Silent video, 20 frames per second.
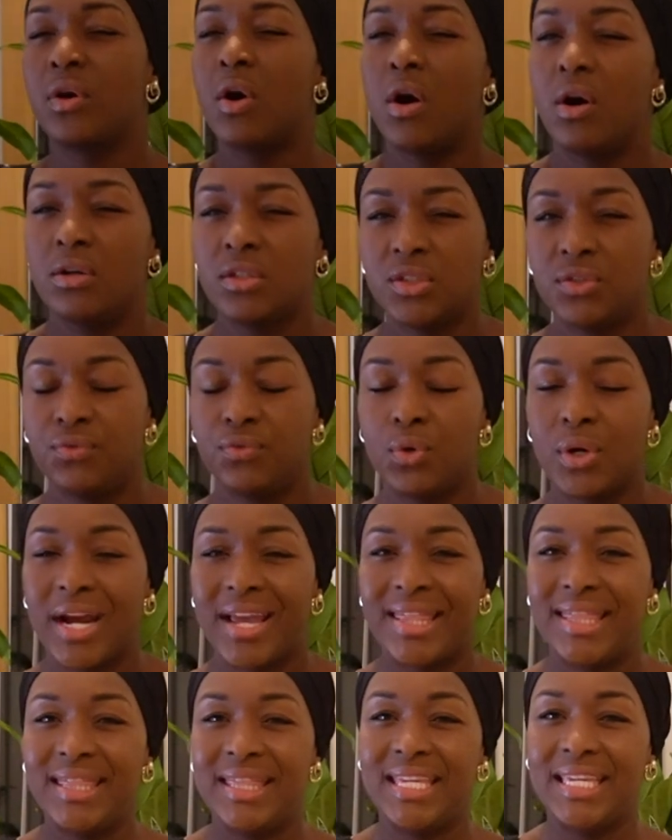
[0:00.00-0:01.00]
calls for,
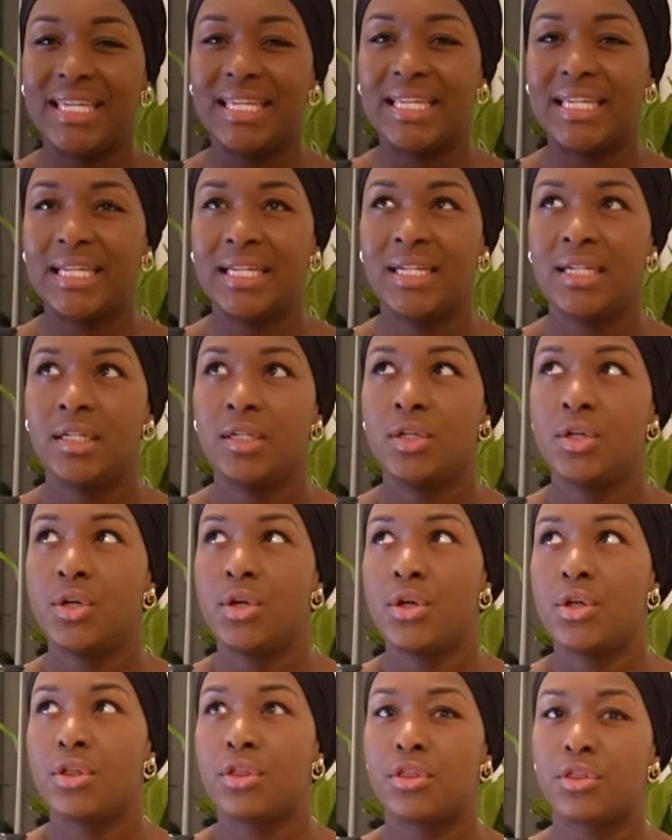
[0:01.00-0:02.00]
I think,
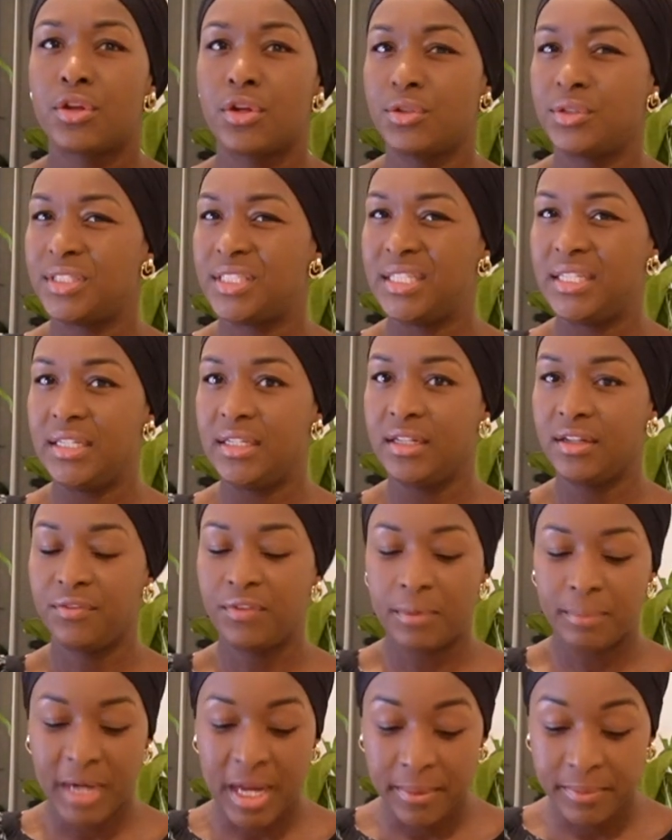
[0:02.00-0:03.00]
13, if
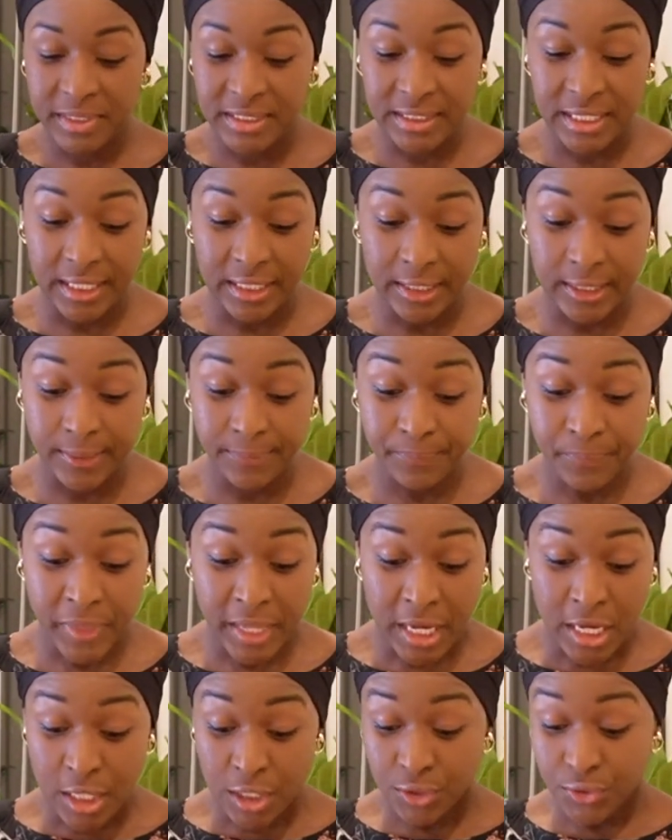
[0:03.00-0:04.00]
I'm not mistaken.
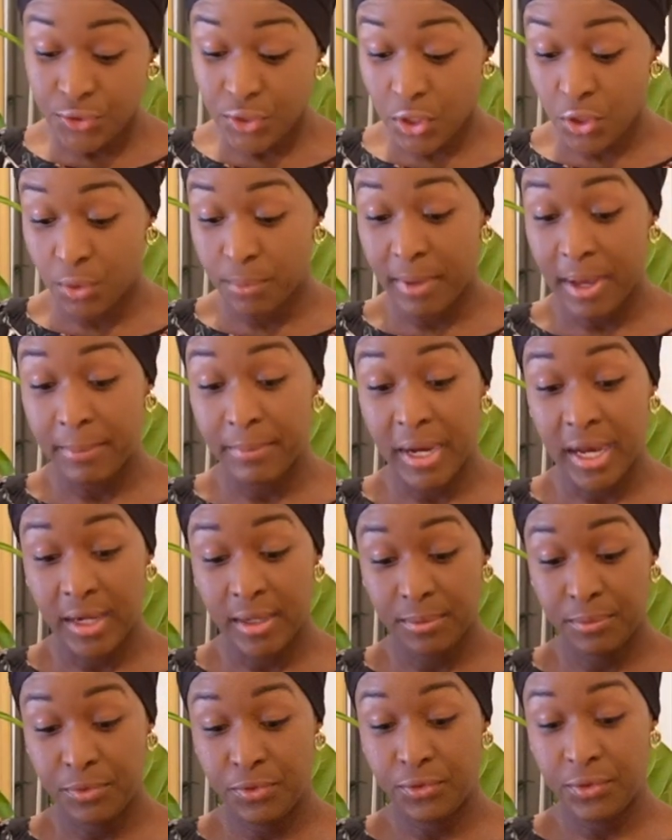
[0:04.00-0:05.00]
So my
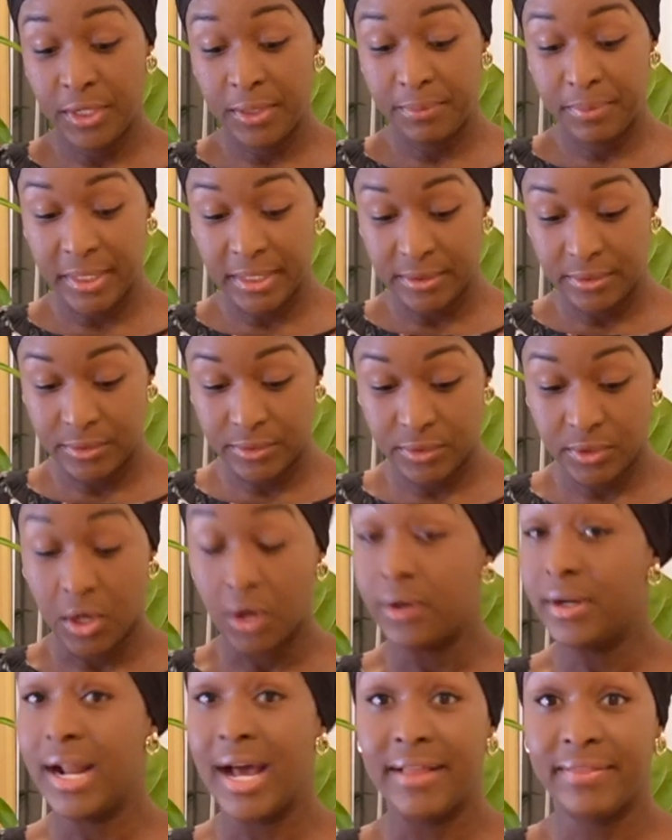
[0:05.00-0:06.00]
bottom three buttons
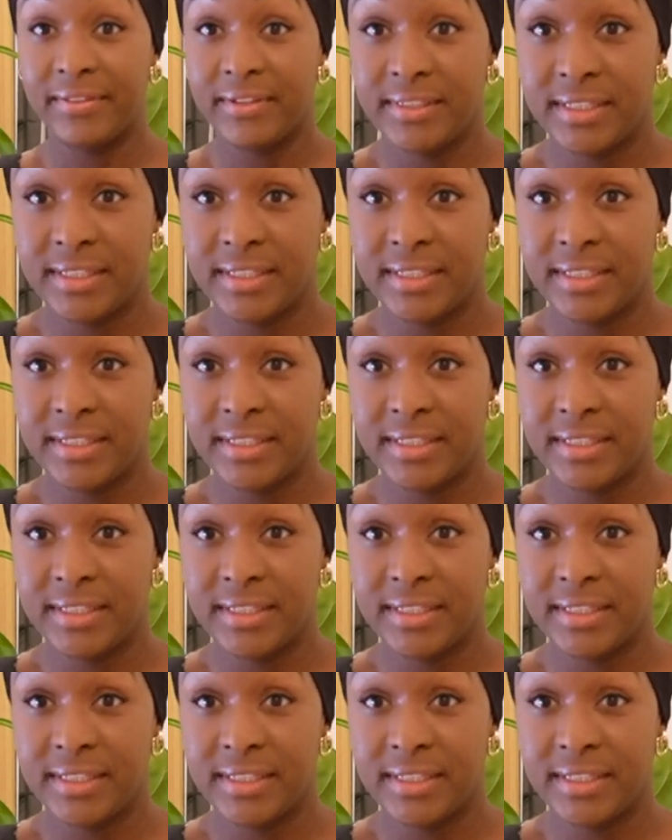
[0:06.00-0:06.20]
are not the